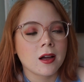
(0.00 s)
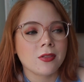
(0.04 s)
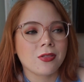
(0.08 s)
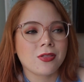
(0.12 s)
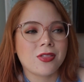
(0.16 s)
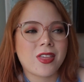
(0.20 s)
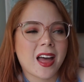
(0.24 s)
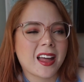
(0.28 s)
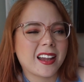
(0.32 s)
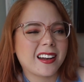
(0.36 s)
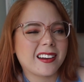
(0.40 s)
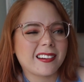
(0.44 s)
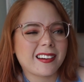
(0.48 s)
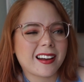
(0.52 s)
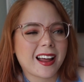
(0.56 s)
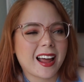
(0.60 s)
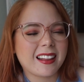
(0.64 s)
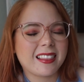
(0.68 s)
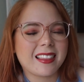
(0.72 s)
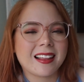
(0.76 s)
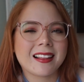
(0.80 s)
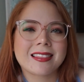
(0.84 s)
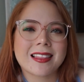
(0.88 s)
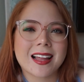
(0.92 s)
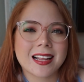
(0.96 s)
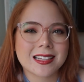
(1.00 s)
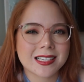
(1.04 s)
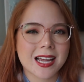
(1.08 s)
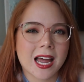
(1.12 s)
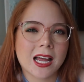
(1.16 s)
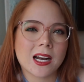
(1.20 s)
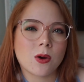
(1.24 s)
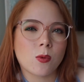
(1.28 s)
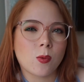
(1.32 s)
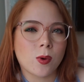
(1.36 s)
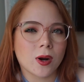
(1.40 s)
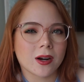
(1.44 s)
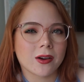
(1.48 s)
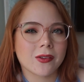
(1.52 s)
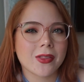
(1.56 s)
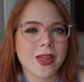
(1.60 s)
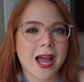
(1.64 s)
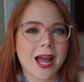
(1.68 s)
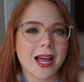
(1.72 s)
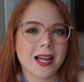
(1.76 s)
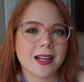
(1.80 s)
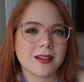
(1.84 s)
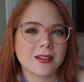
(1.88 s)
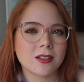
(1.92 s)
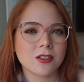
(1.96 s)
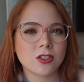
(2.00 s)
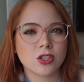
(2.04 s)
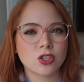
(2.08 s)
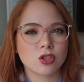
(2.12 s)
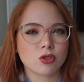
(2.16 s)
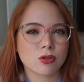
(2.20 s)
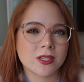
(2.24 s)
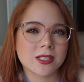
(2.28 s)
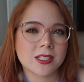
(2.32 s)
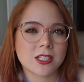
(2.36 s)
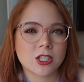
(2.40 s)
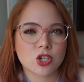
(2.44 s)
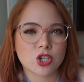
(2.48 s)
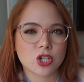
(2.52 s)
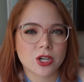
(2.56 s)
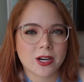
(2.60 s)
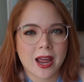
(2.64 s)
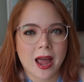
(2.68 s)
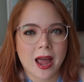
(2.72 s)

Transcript: then I think that's kind of where that transition